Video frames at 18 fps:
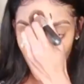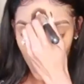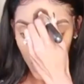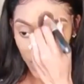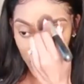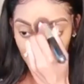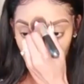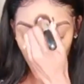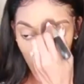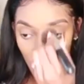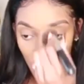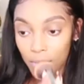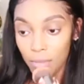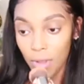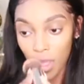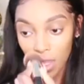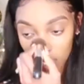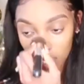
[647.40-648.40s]
So I'm
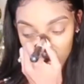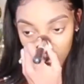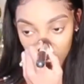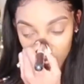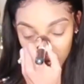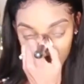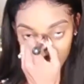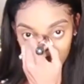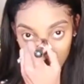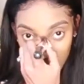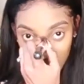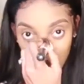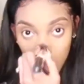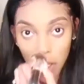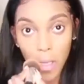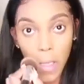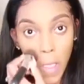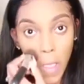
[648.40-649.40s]
contacting
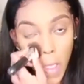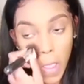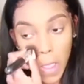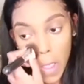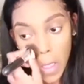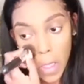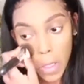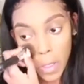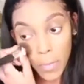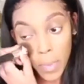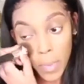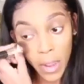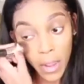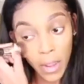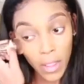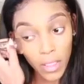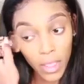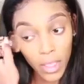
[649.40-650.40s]
the
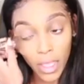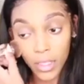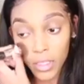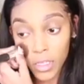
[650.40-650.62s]
parent like,